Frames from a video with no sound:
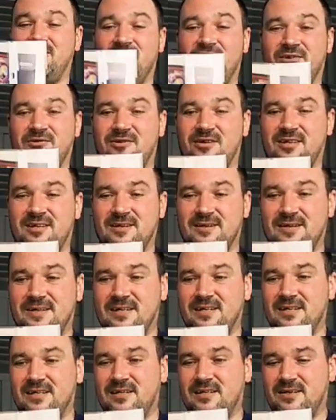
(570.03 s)
I do.
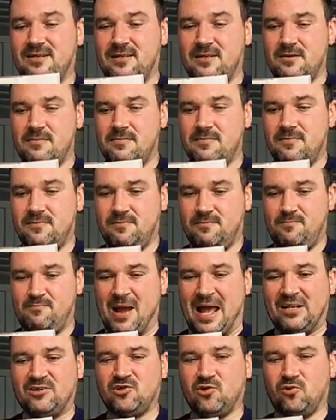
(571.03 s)

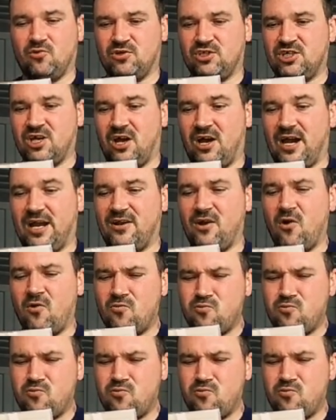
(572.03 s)
Battle Tide.